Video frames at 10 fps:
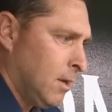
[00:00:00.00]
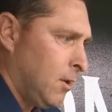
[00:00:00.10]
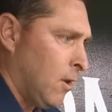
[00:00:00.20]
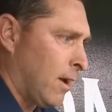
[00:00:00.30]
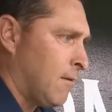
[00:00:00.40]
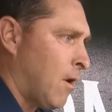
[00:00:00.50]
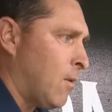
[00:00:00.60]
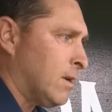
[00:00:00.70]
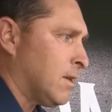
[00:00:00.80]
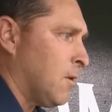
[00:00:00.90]
like I've
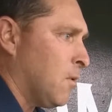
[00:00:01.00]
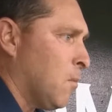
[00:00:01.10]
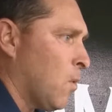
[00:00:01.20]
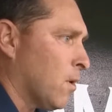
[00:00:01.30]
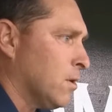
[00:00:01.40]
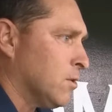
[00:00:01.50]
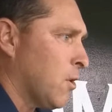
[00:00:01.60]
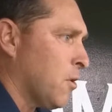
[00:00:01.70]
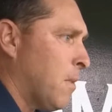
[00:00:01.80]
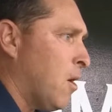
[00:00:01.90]
always said, we're more
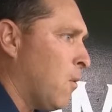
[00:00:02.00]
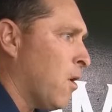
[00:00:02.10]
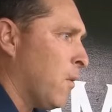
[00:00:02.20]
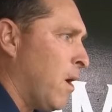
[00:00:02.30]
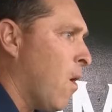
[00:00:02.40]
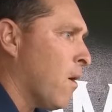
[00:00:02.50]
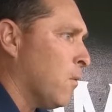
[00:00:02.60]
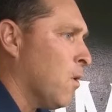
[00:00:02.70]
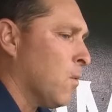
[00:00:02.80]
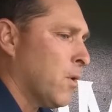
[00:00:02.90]
concerned about where we are
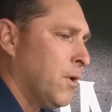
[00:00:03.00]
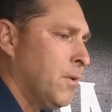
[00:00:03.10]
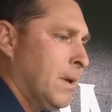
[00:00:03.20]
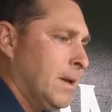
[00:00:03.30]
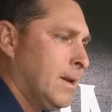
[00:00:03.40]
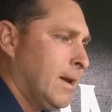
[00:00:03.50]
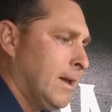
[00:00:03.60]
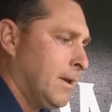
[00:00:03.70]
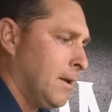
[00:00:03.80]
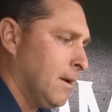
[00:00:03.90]
and what we're doing.
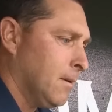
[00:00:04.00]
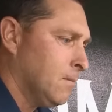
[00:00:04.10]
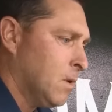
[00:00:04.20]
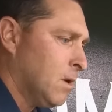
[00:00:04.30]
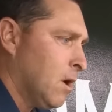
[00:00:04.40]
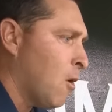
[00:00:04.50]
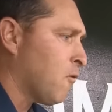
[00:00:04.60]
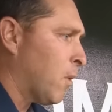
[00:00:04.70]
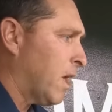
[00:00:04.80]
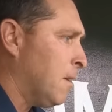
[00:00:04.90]
And
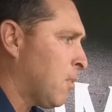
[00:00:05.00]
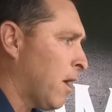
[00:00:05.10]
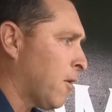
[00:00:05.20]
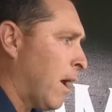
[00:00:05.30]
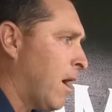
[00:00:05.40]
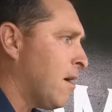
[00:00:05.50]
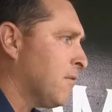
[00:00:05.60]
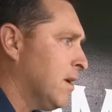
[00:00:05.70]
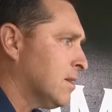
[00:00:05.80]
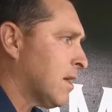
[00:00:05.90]
hopefully we keep playing great
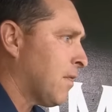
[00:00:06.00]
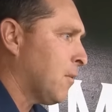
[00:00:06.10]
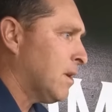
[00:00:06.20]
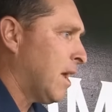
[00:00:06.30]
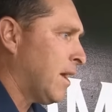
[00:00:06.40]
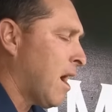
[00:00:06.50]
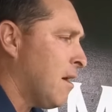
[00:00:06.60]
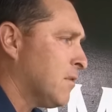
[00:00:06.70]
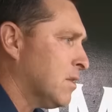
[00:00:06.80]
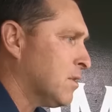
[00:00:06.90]
offense. I think we take
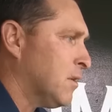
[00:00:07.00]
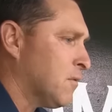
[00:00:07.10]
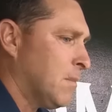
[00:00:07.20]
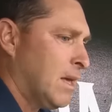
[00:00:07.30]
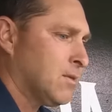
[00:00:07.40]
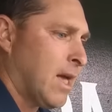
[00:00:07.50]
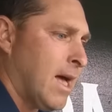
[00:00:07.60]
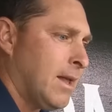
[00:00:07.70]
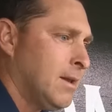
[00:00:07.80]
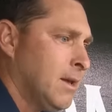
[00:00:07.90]
confidence in from that
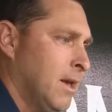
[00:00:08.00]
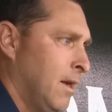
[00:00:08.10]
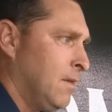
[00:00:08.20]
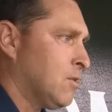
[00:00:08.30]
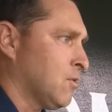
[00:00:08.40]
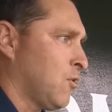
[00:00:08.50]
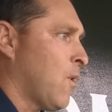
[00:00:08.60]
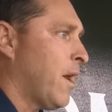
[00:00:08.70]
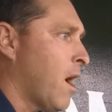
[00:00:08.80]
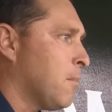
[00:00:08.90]
side. And this is a
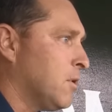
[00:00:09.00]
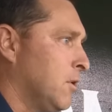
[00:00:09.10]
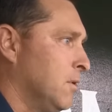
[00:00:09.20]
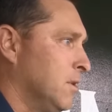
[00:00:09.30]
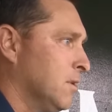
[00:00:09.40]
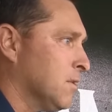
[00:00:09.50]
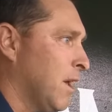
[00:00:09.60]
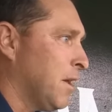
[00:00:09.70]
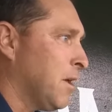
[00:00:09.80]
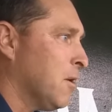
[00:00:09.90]
great opportunity as a
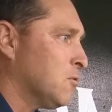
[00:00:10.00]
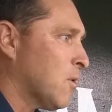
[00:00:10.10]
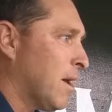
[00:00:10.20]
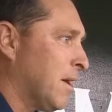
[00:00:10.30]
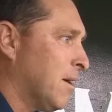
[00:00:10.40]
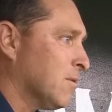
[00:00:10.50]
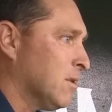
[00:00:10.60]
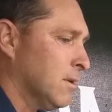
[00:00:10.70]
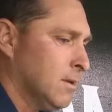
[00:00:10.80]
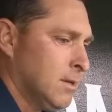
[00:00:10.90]
head coach right now
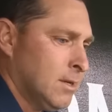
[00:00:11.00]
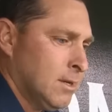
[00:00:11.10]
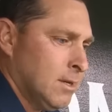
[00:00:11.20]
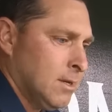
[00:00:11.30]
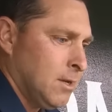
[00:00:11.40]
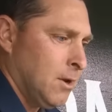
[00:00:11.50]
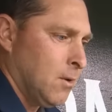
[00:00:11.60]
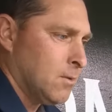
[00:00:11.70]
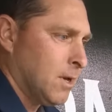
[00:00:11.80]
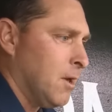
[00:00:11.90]

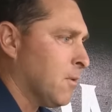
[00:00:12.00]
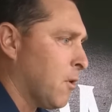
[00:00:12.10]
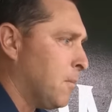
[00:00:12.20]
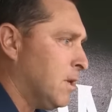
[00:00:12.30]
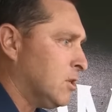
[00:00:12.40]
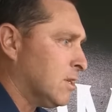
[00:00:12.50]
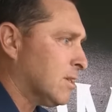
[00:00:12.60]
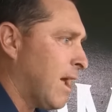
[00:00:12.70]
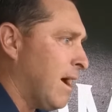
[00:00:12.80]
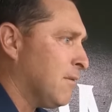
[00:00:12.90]
to get with our pitching
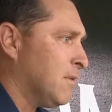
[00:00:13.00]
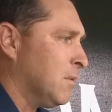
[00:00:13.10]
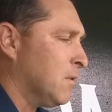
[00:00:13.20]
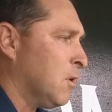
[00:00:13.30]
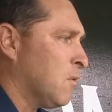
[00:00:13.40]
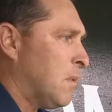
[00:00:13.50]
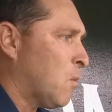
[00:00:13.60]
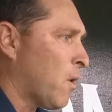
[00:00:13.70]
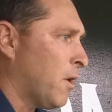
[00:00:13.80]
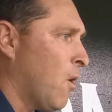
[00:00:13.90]
staff. And, we've
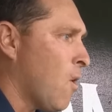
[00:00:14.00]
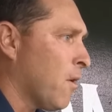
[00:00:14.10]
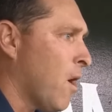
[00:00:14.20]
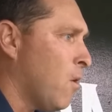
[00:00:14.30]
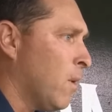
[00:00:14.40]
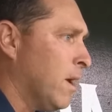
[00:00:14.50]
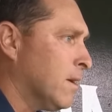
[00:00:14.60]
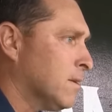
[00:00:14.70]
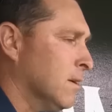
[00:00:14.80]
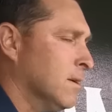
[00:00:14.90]
been working hard all
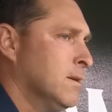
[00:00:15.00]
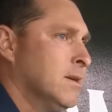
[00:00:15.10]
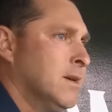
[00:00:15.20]
week to